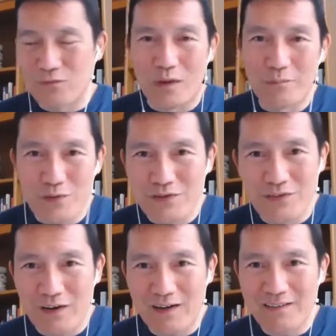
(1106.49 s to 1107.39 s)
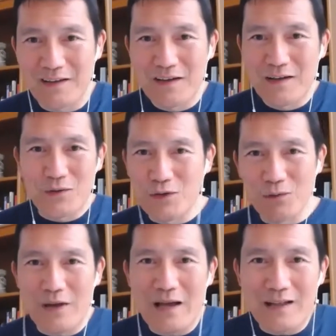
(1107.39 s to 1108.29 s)
one person saw it, you
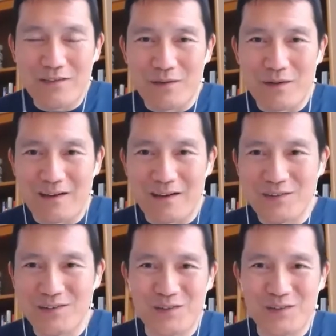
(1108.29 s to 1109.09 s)
don't pay anything else.